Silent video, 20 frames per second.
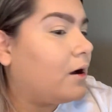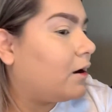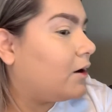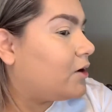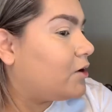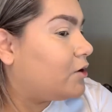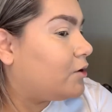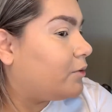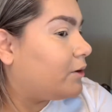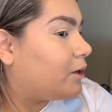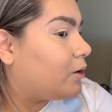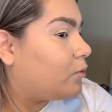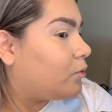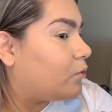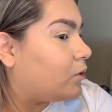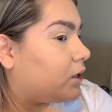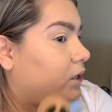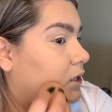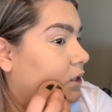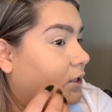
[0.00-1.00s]
I don't know what it
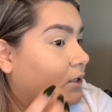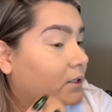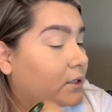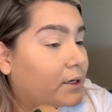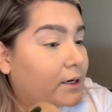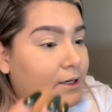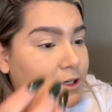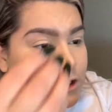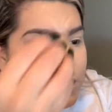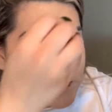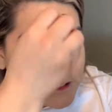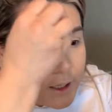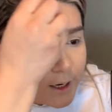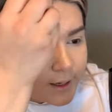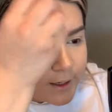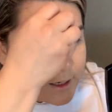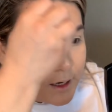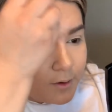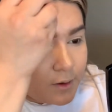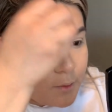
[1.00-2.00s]
was, and I just
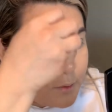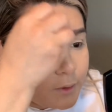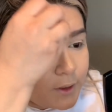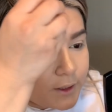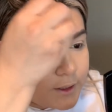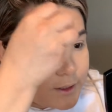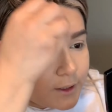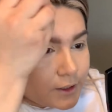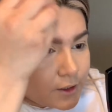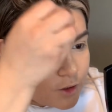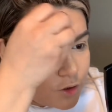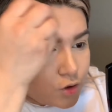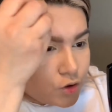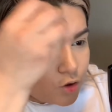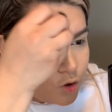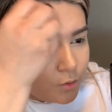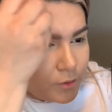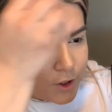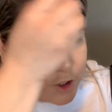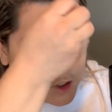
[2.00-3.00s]
liked how it blended
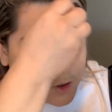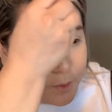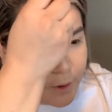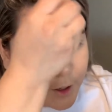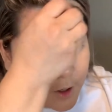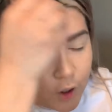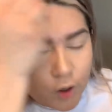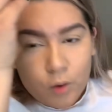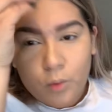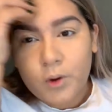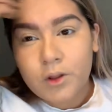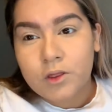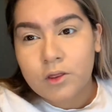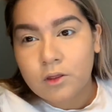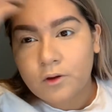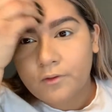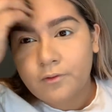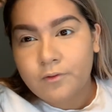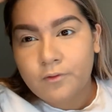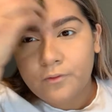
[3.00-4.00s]
so much better with
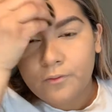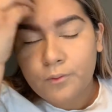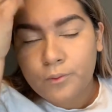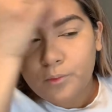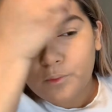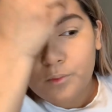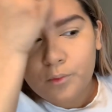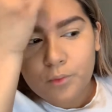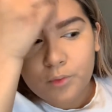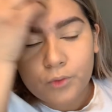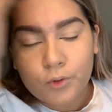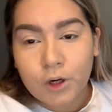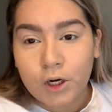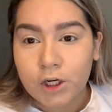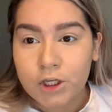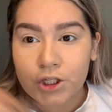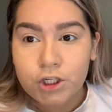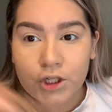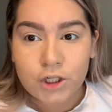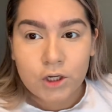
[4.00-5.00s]
the
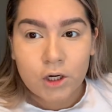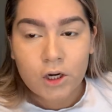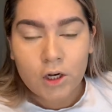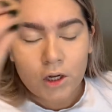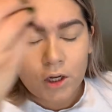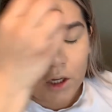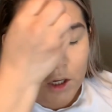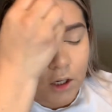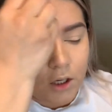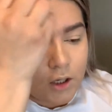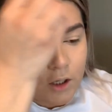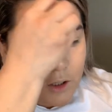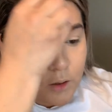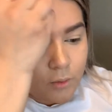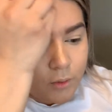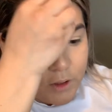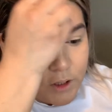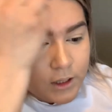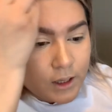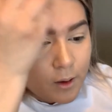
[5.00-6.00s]
brush,
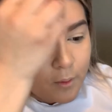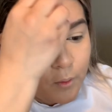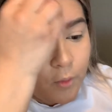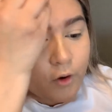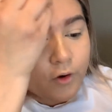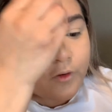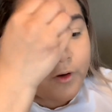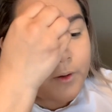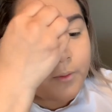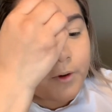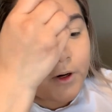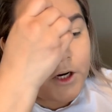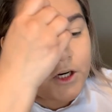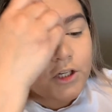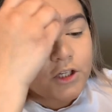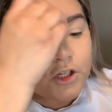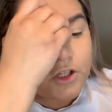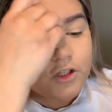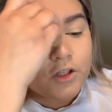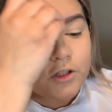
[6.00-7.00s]
with that Morphe
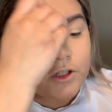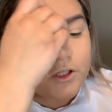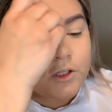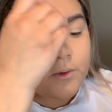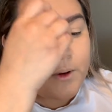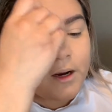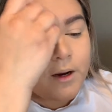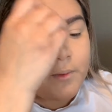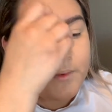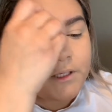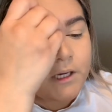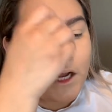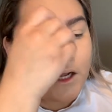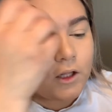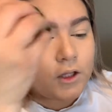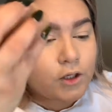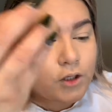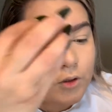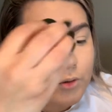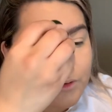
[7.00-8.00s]
brush. So this is why I'm
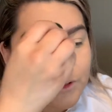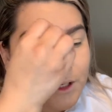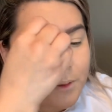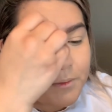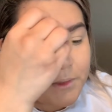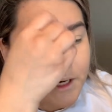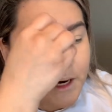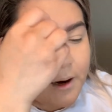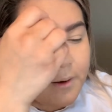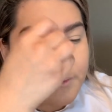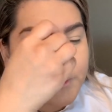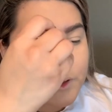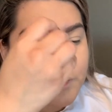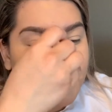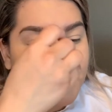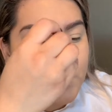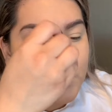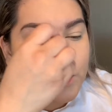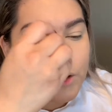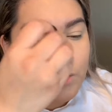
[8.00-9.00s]
telling you, sometimes
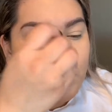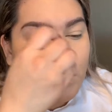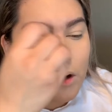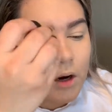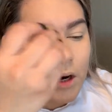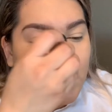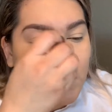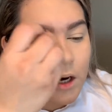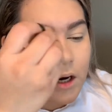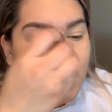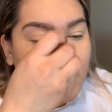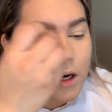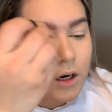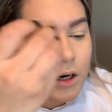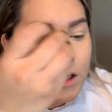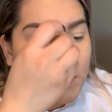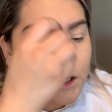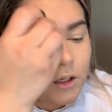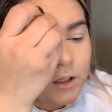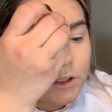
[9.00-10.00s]
when you
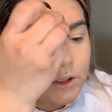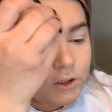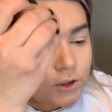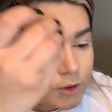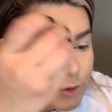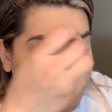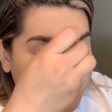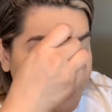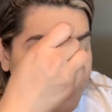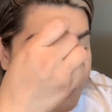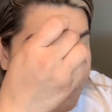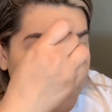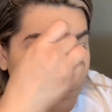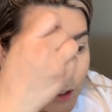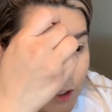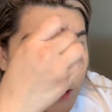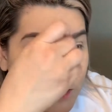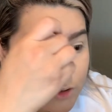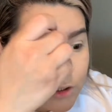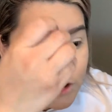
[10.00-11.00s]
are
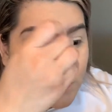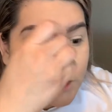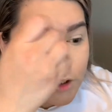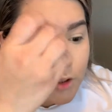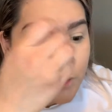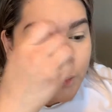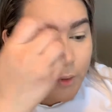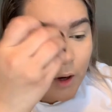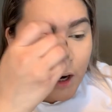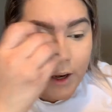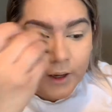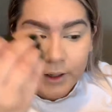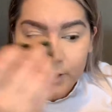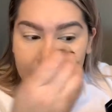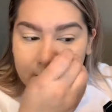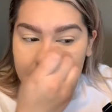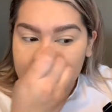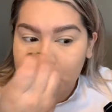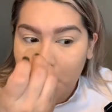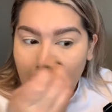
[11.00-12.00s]
using new
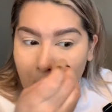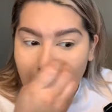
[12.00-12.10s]
products,